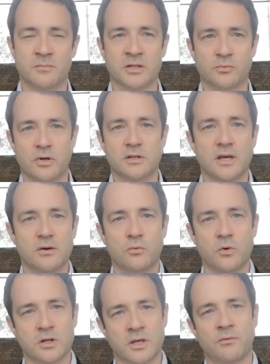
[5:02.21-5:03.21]
But we are now
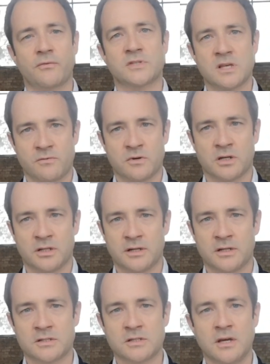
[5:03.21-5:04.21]
working with several
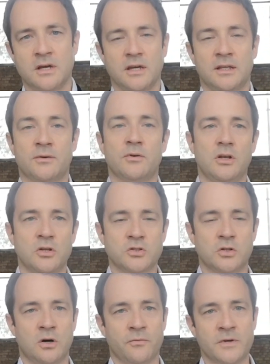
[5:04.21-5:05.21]
clients in our
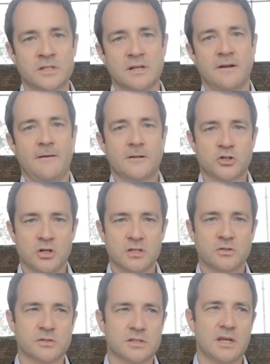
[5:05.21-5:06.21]
London office trying
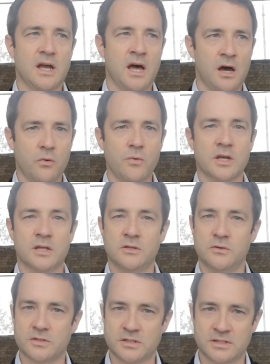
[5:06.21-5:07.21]
to see how we can
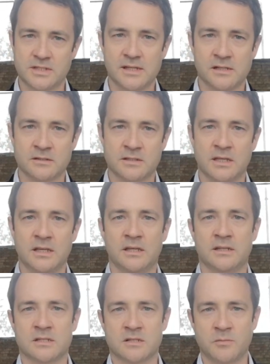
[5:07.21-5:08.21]
use CLT
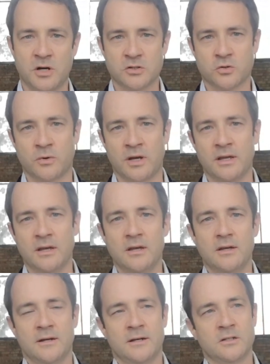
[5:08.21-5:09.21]
in a smart way
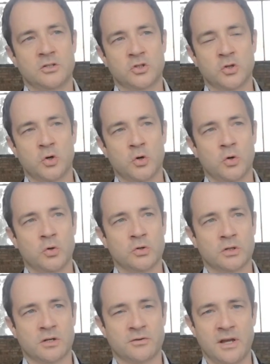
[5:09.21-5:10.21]
to
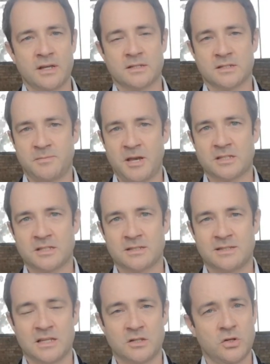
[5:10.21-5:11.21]
create spaces
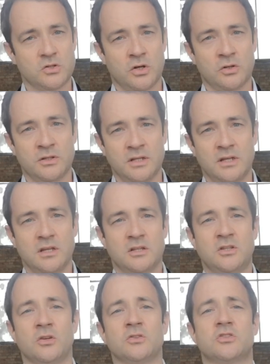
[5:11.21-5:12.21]
that not only
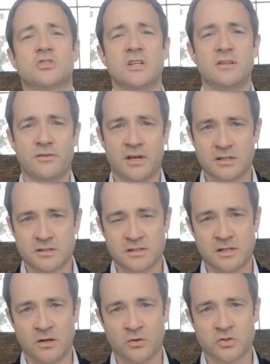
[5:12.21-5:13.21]
don't generate
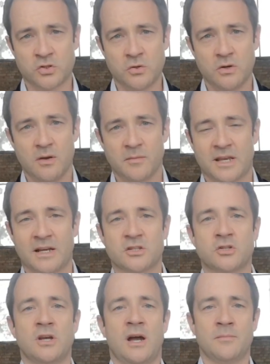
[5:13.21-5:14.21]
CO2 but
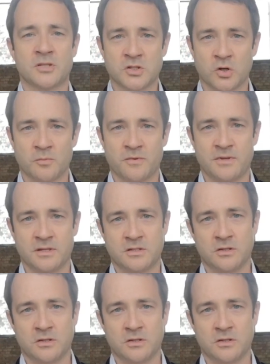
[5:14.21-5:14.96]
actually absorb the